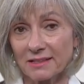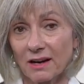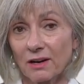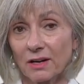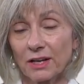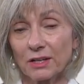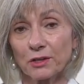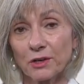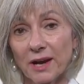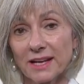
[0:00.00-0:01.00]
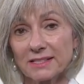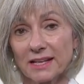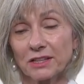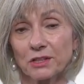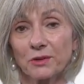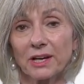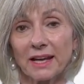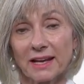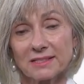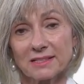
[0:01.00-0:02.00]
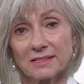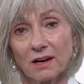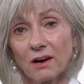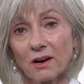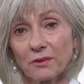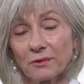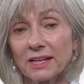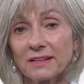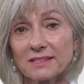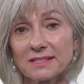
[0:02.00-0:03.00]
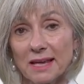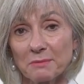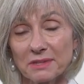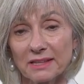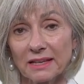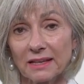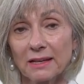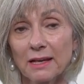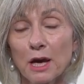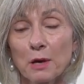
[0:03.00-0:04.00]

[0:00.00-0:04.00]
Now, urate and uric acid are really the same thing,